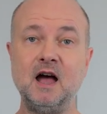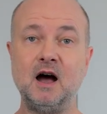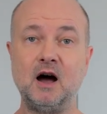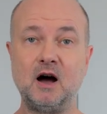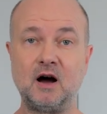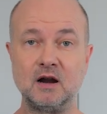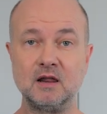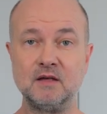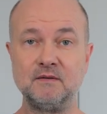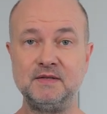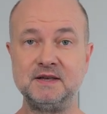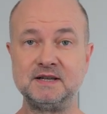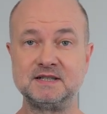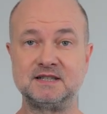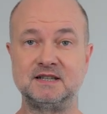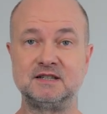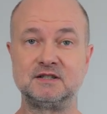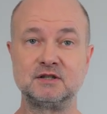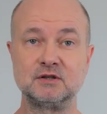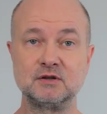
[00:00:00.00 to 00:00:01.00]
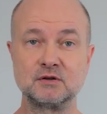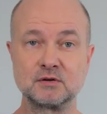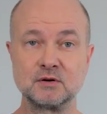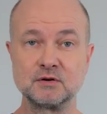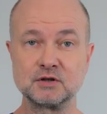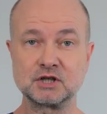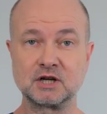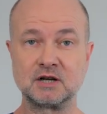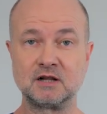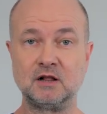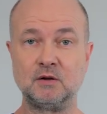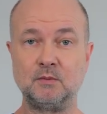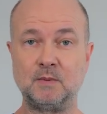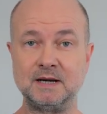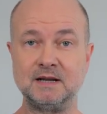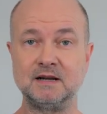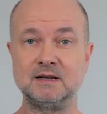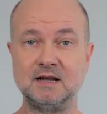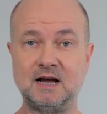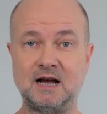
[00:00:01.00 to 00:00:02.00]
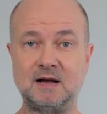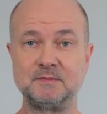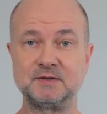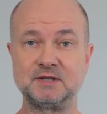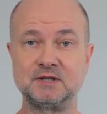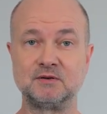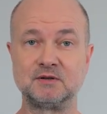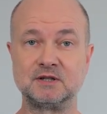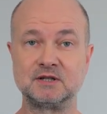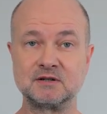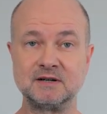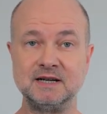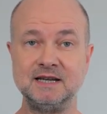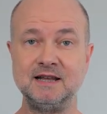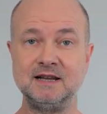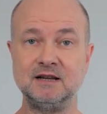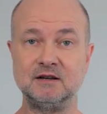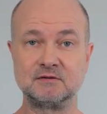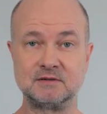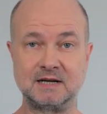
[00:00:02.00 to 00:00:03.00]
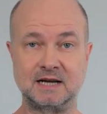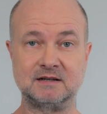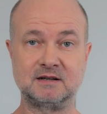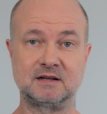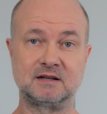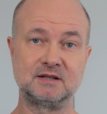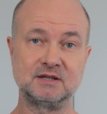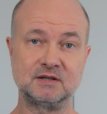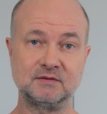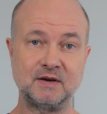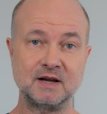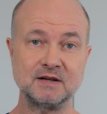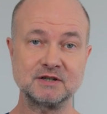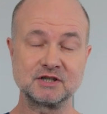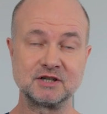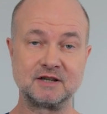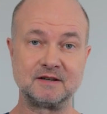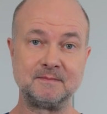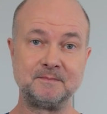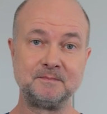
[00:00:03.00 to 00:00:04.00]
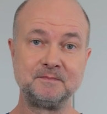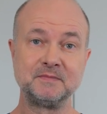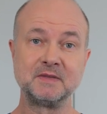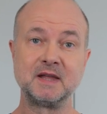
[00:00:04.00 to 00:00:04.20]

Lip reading: All of this is crucial when it comes to treating erectile dysfunction.